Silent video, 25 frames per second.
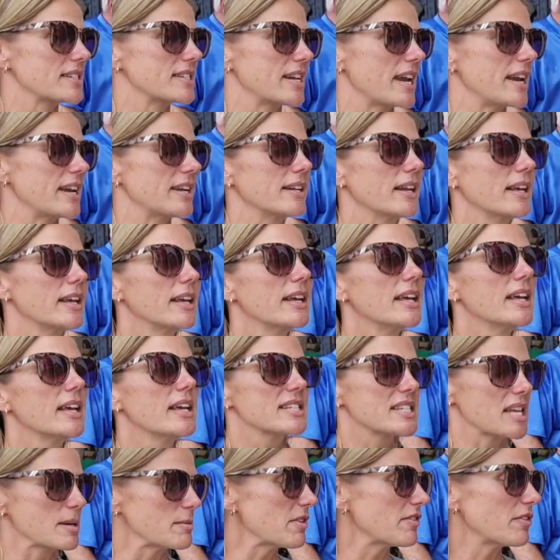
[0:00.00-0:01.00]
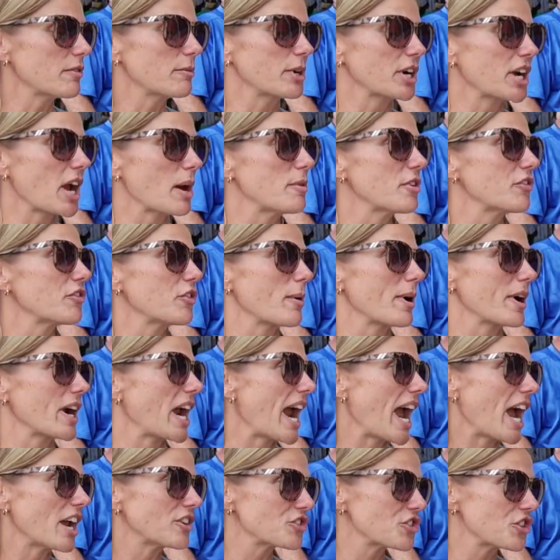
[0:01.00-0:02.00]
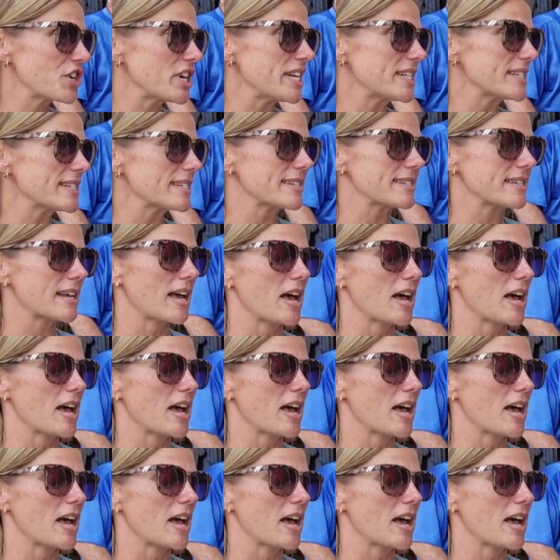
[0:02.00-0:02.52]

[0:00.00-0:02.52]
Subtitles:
state. Some of them are coming from our hatcheries.